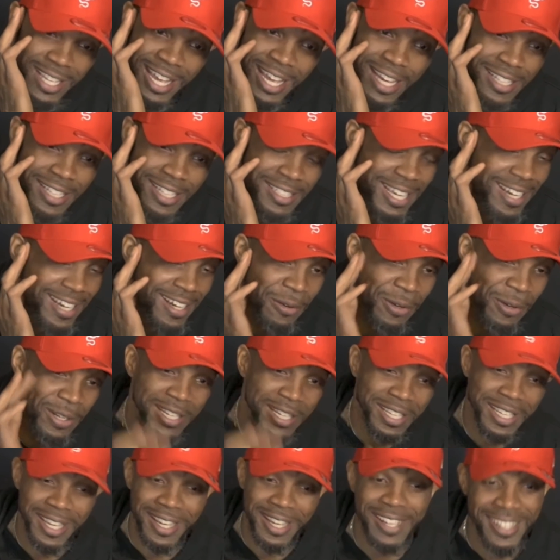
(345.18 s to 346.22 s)
I, I really
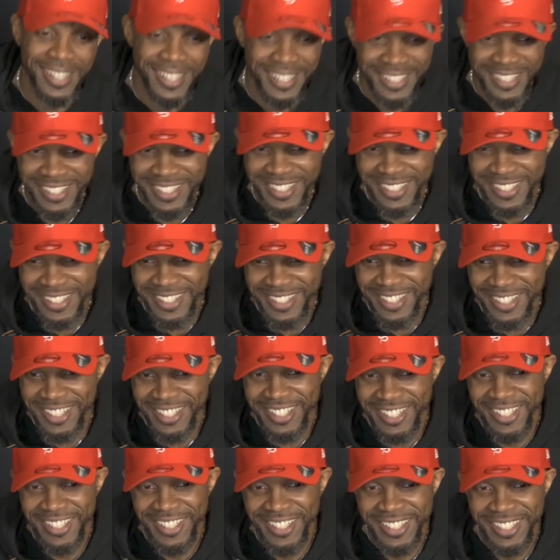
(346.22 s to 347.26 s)
can't.
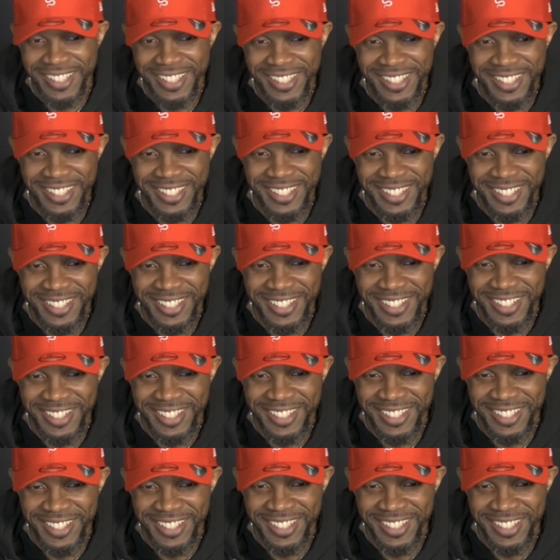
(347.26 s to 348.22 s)
Thank you, you did.